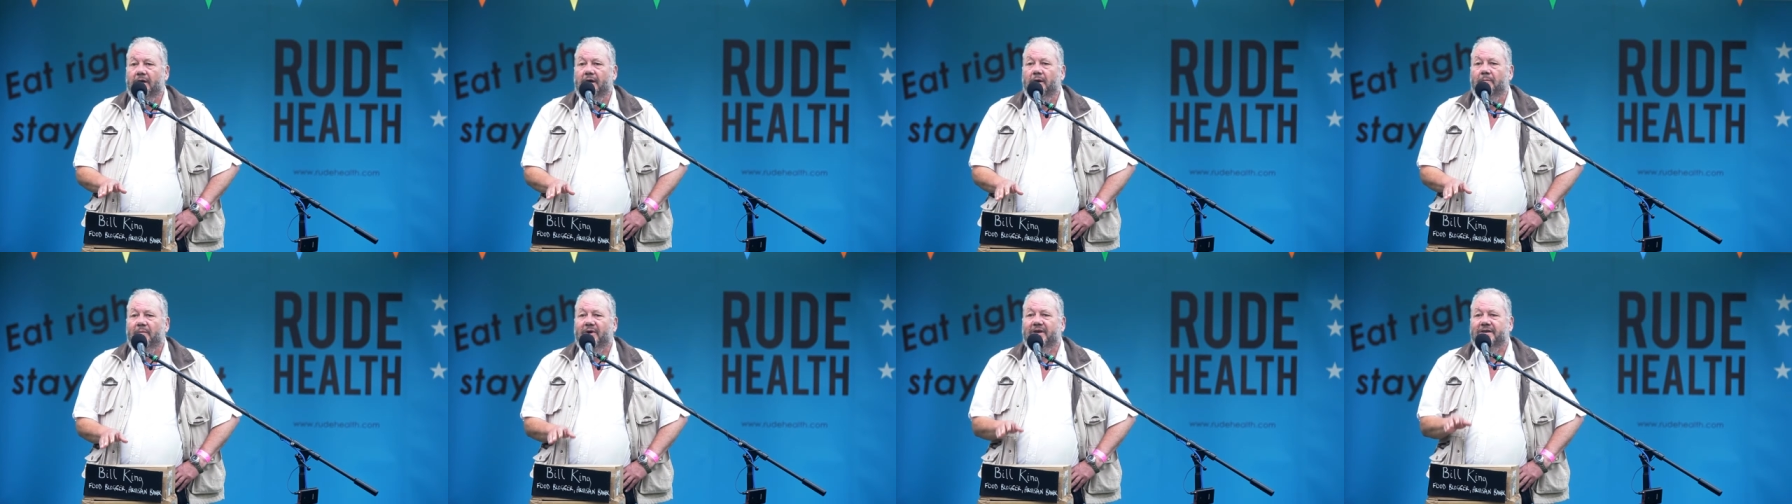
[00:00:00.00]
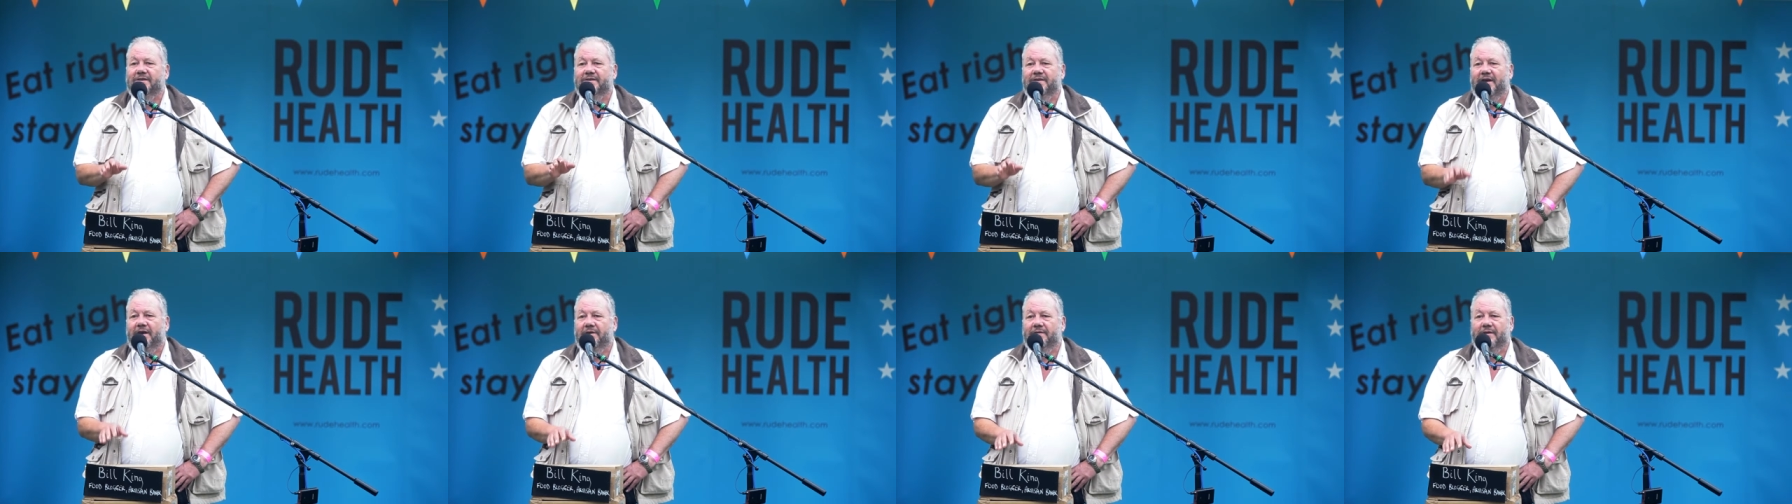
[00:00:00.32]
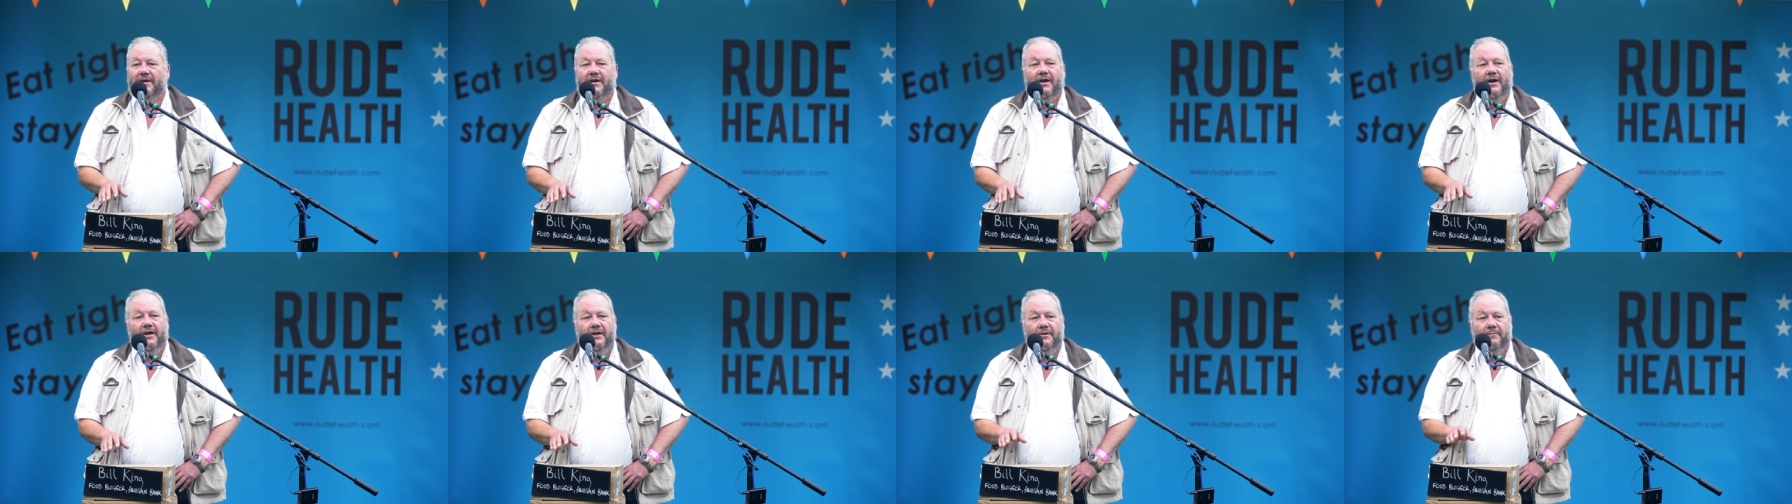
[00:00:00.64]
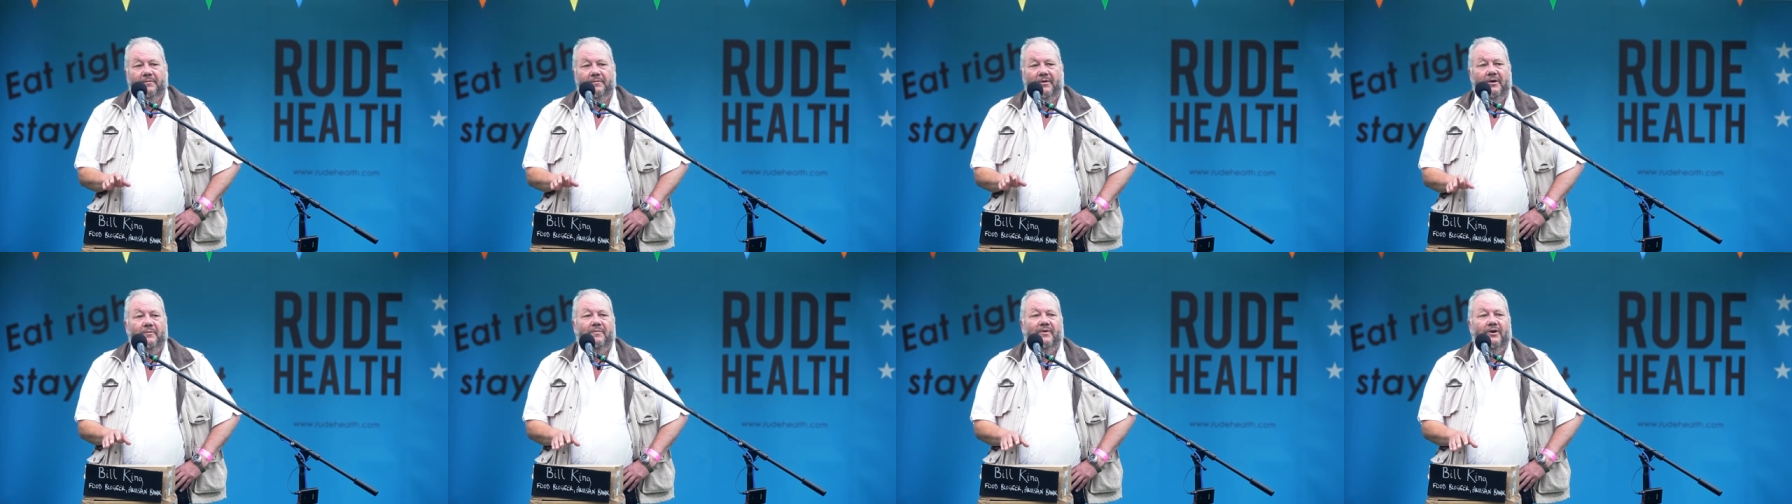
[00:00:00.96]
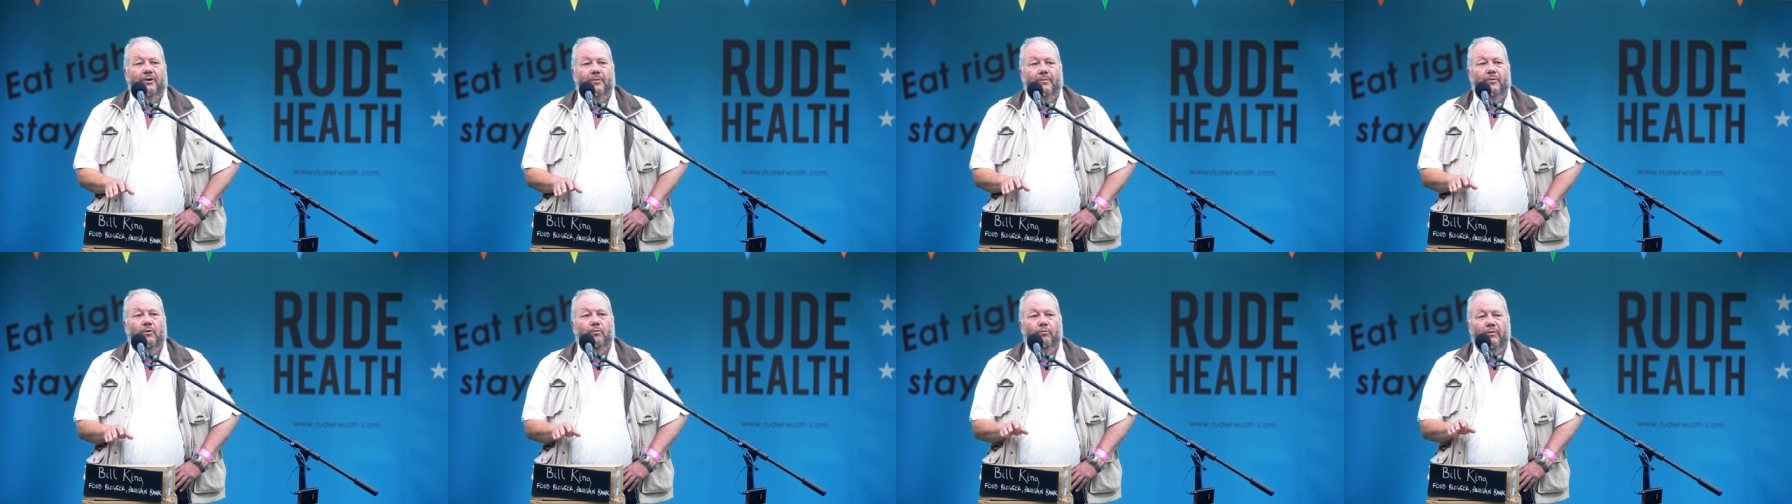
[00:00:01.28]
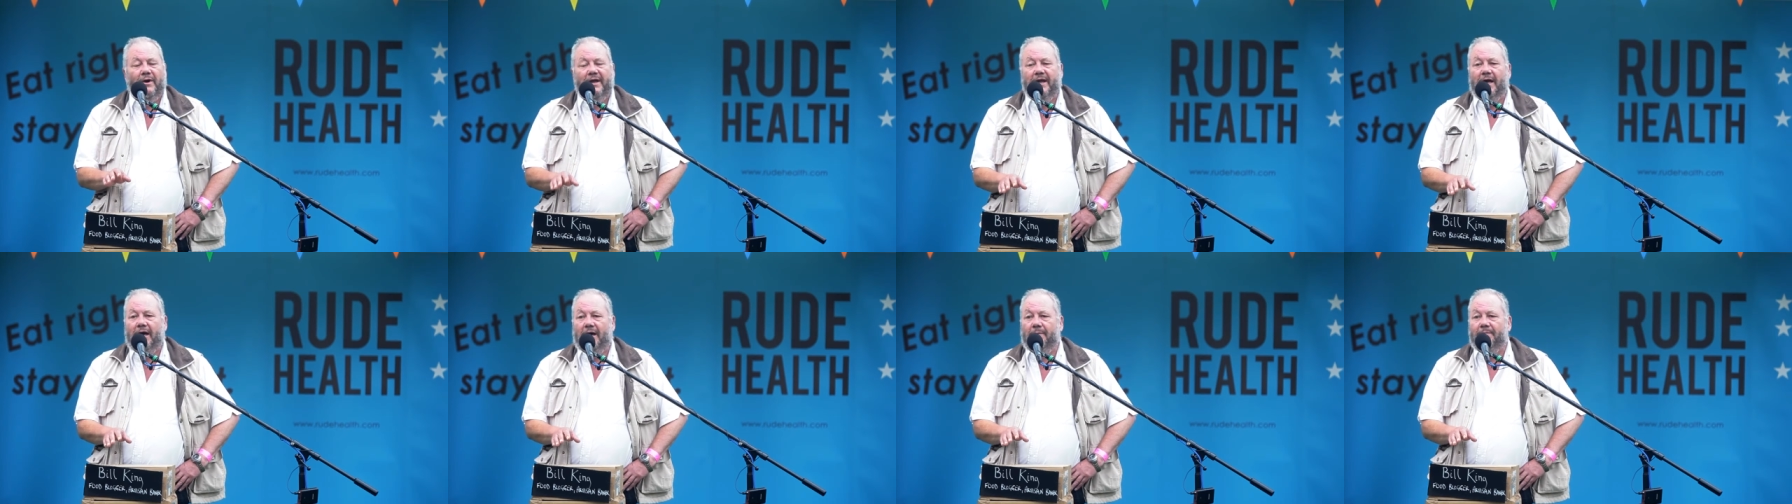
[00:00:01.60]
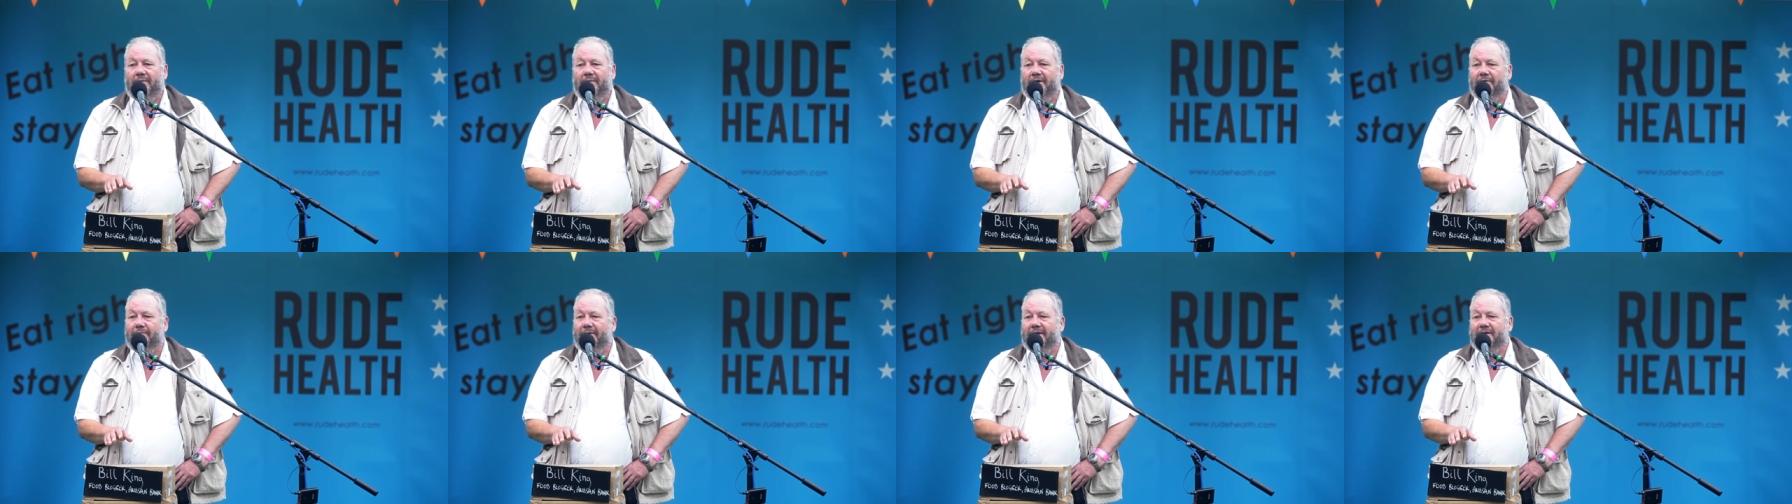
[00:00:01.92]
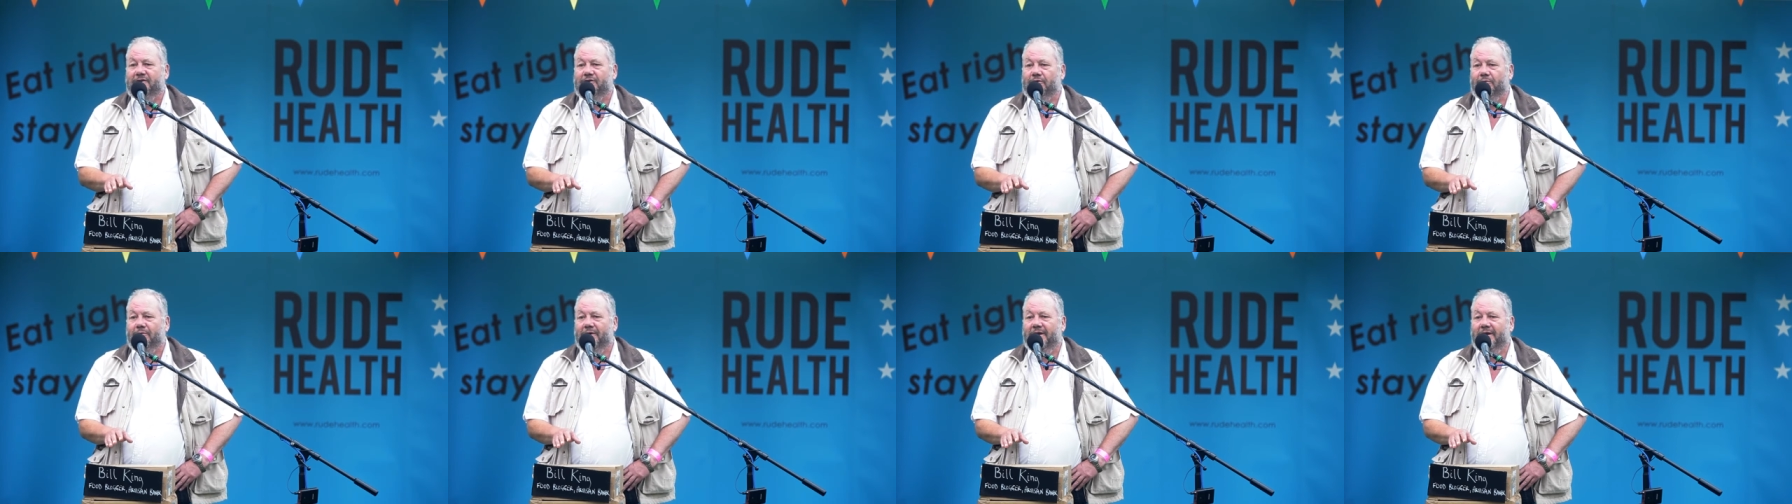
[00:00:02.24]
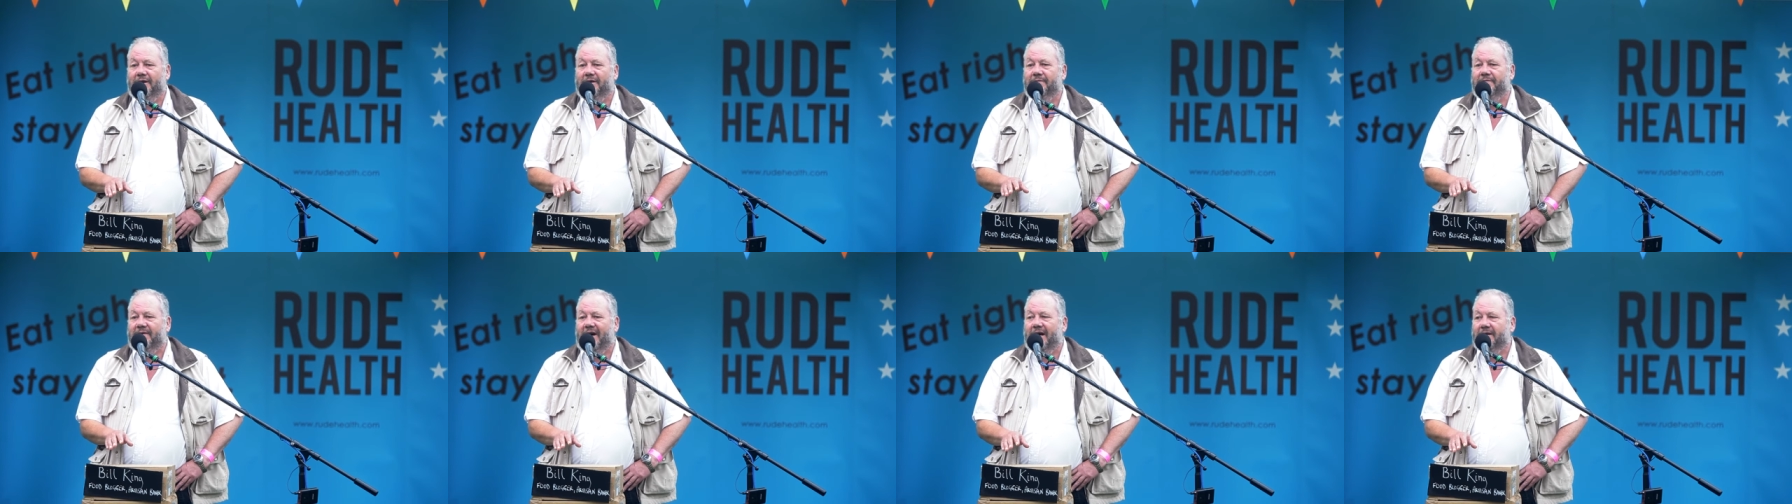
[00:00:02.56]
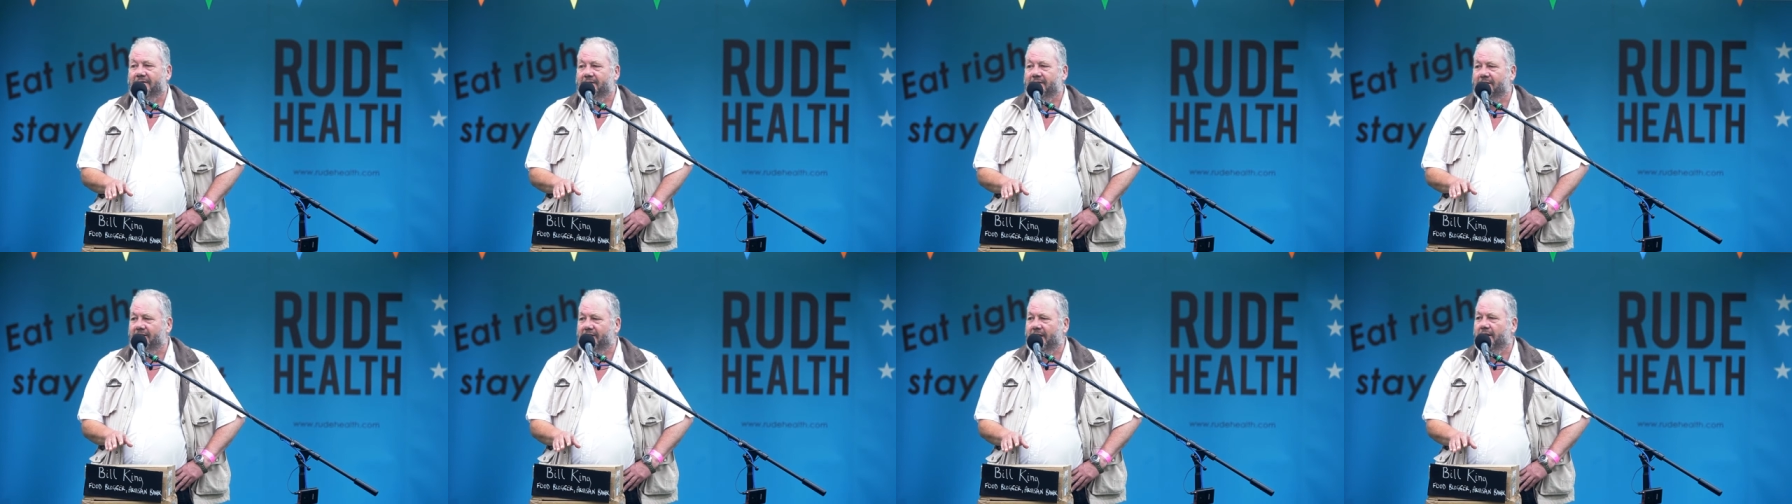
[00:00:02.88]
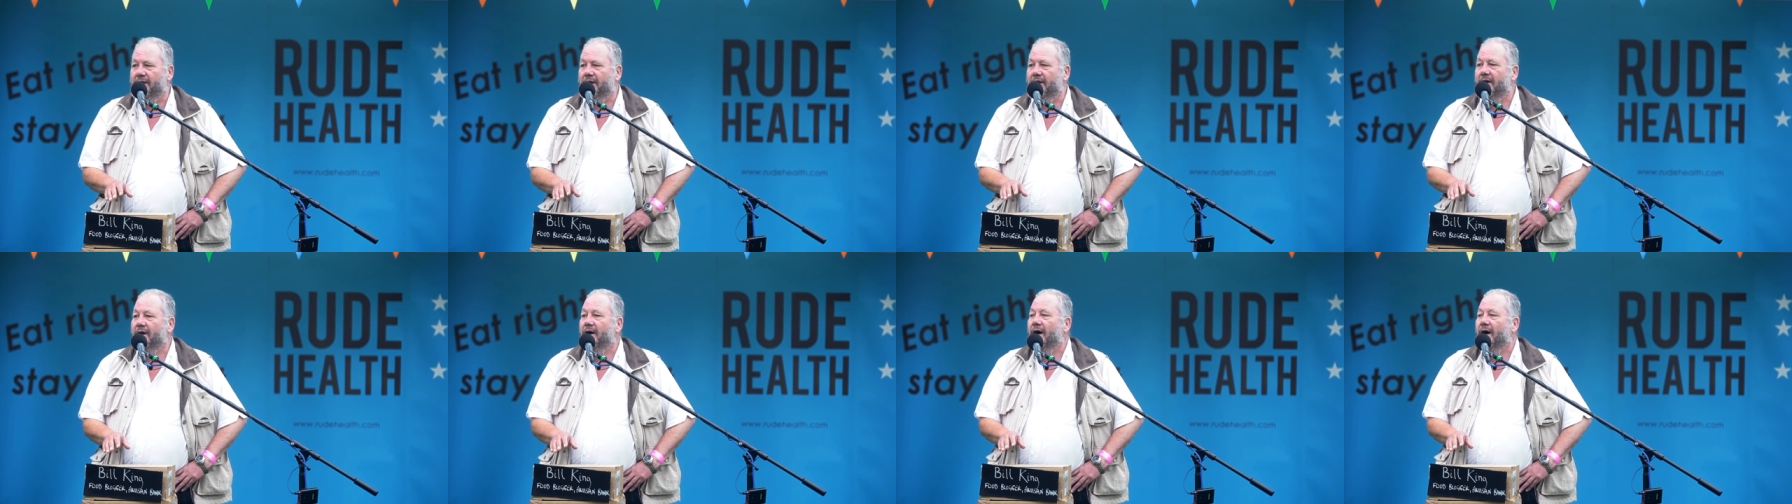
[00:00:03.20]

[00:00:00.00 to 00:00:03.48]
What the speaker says: because they're the kind of people who will ring up a restaurant in advance and say,